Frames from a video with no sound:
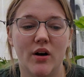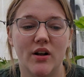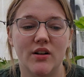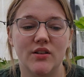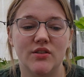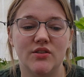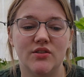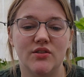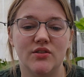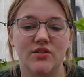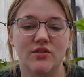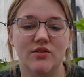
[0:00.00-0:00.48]

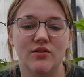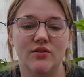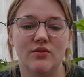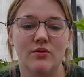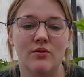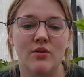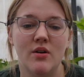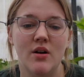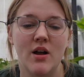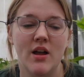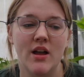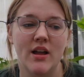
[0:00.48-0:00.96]
want
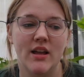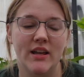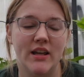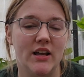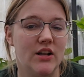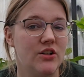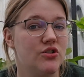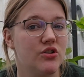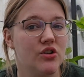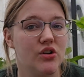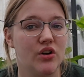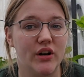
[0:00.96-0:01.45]
to
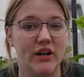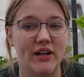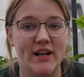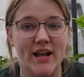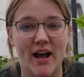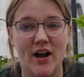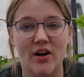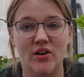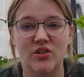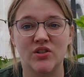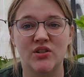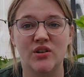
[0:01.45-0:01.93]
heat your
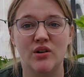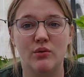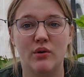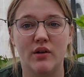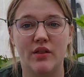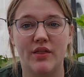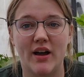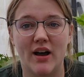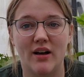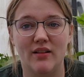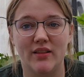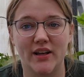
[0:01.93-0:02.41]
greenhouse
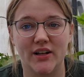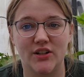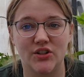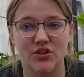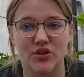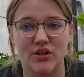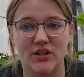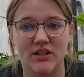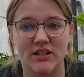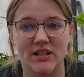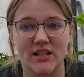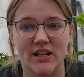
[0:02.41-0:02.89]
without
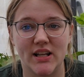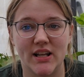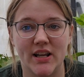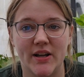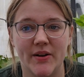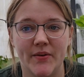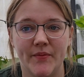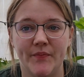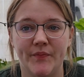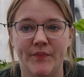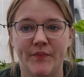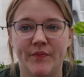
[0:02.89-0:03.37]

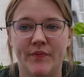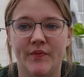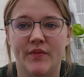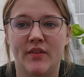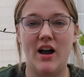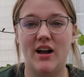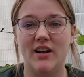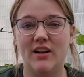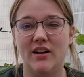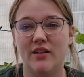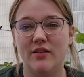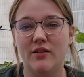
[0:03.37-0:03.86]
electricity.
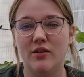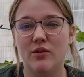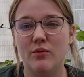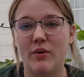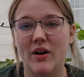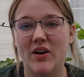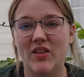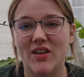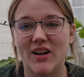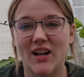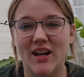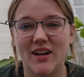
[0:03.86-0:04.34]
Another
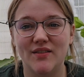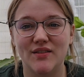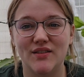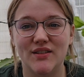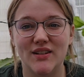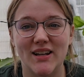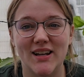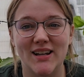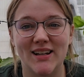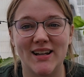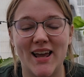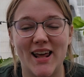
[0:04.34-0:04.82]
way that I've
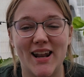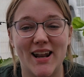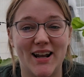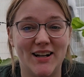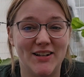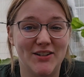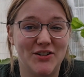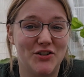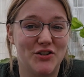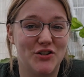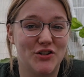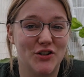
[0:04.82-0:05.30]
seen, and
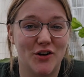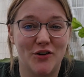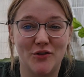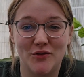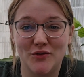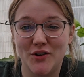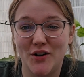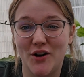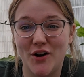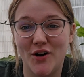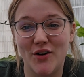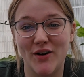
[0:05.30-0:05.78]
I
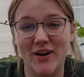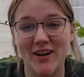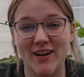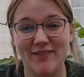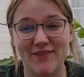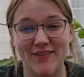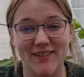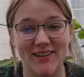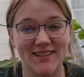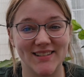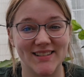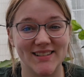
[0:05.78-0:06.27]
don't know
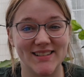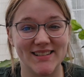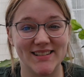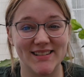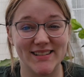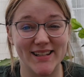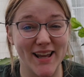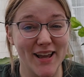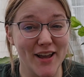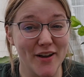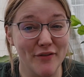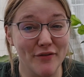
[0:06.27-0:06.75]
if it's
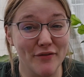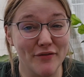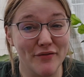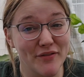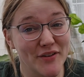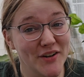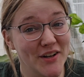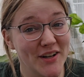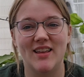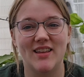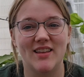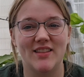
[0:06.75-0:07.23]

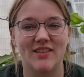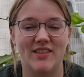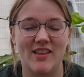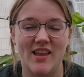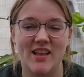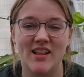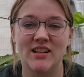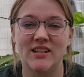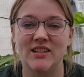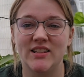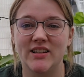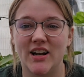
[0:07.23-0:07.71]
safe,
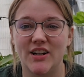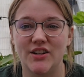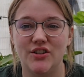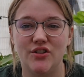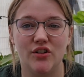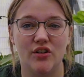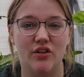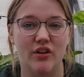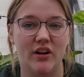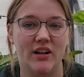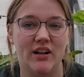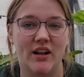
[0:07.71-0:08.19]

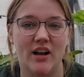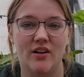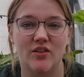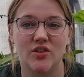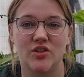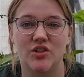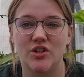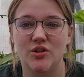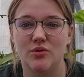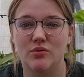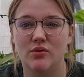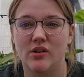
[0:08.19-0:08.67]
inside your
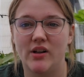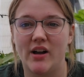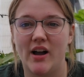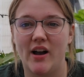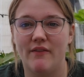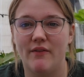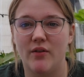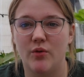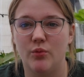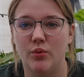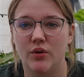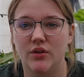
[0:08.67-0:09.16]
greenhouse you will
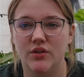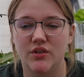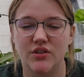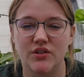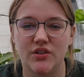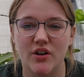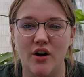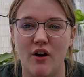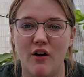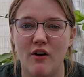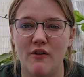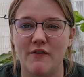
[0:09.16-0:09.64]
have a wood
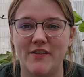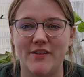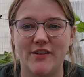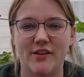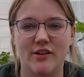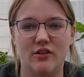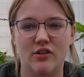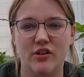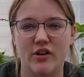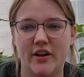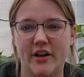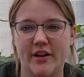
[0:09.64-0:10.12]
stove
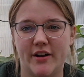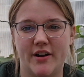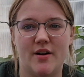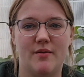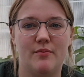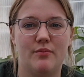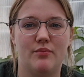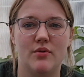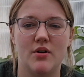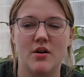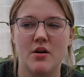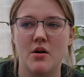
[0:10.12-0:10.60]
and you'll hook it
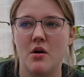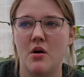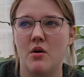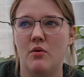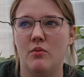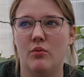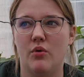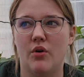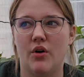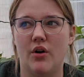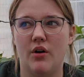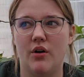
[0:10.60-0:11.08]
up
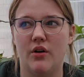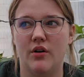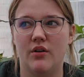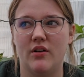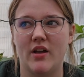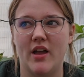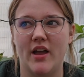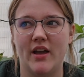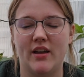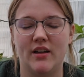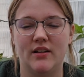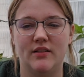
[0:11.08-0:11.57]
where
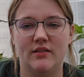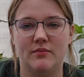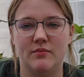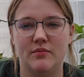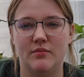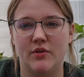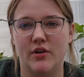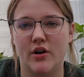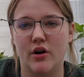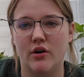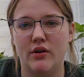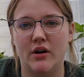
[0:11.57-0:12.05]
it can
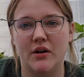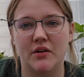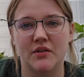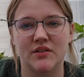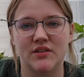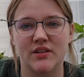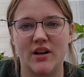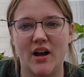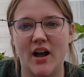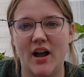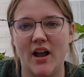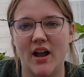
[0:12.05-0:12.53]
go
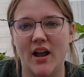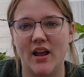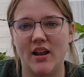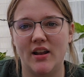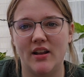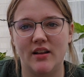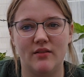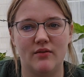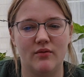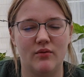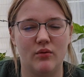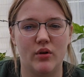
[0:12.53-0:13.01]

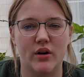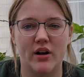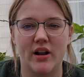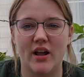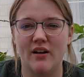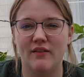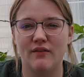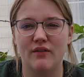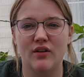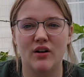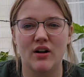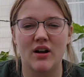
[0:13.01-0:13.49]
outside and
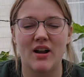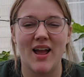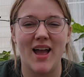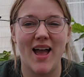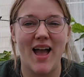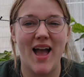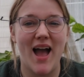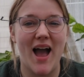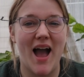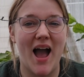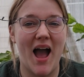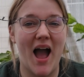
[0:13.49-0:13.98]
whatever.
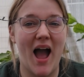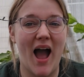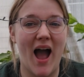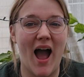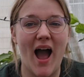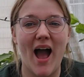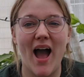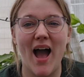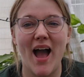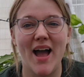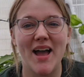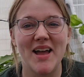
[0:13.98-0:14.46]

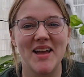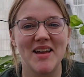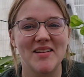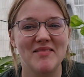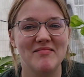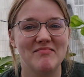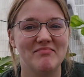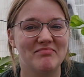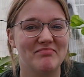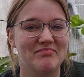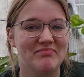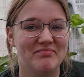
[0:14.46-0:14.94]

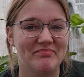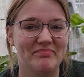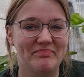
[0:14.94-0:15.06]
I